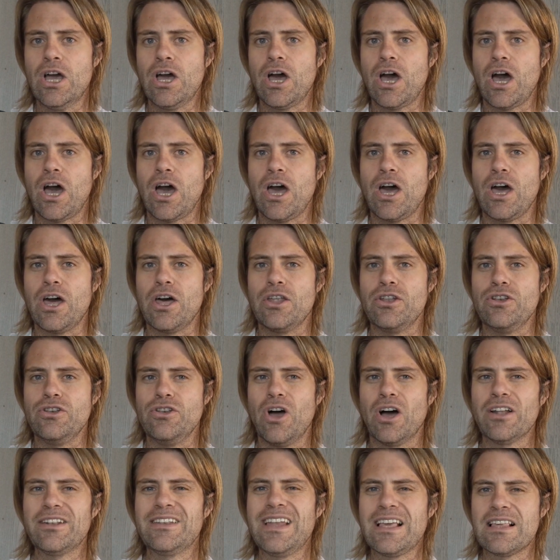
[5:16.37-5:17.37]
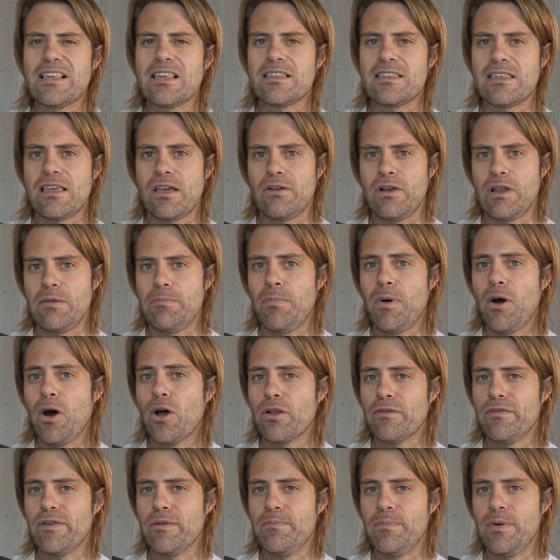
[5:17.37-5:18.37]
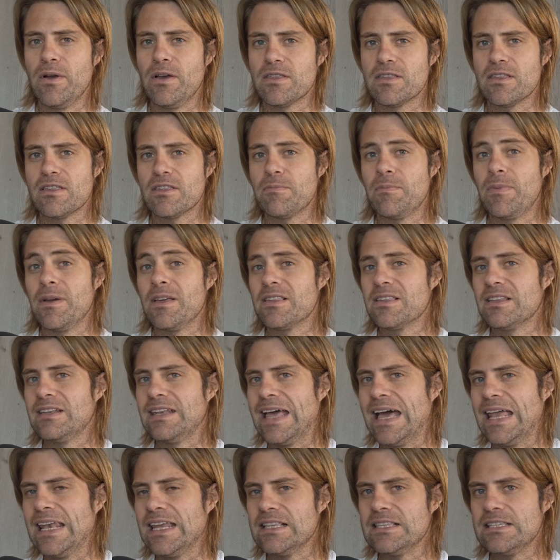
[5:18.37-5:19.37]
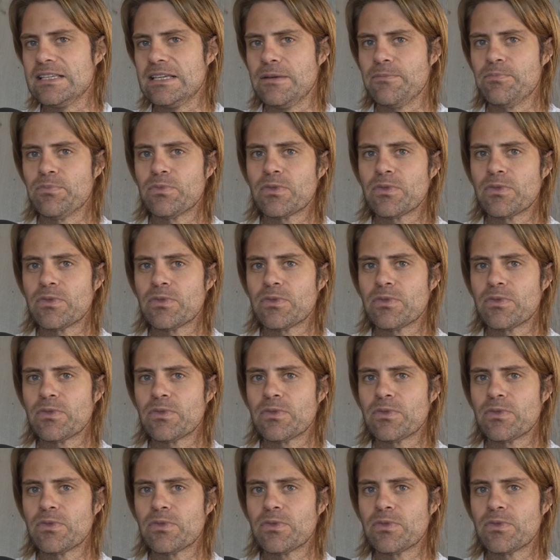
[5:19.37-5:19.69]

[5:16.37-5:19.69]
not necessarily part of a person's personality,